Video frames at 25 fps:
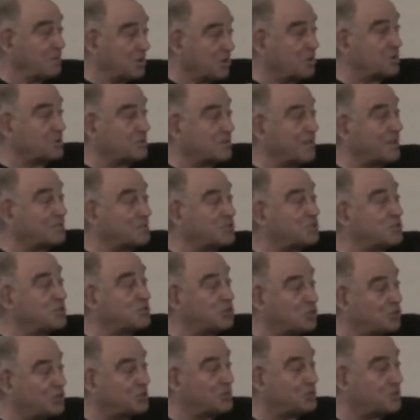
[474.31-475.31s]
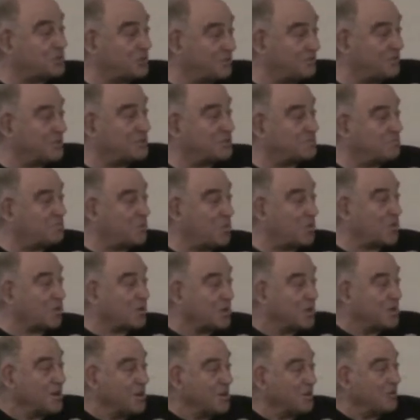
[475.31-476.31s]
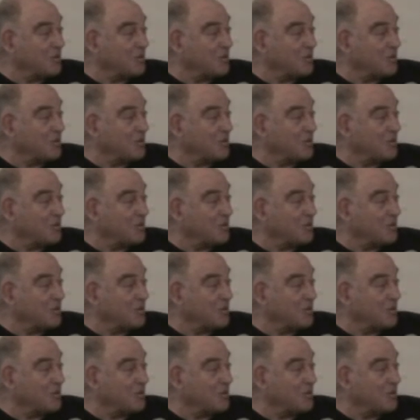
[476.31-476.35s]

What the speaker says: because that's the gist of his book,